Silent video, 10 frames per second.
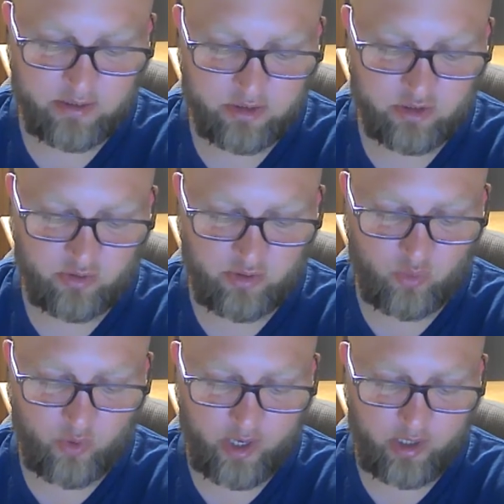So he
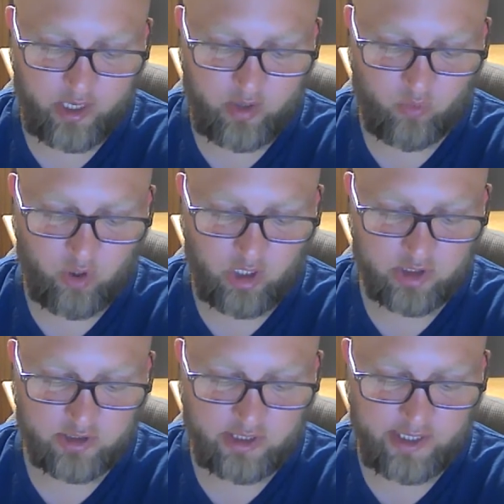went and
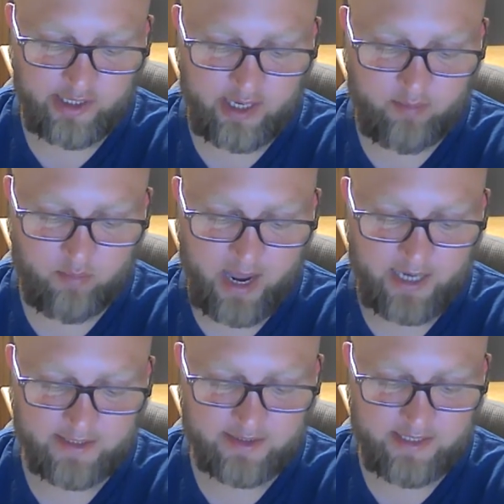washed and came
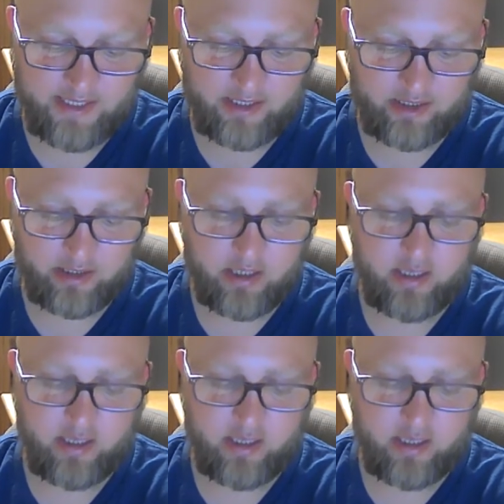back seeing.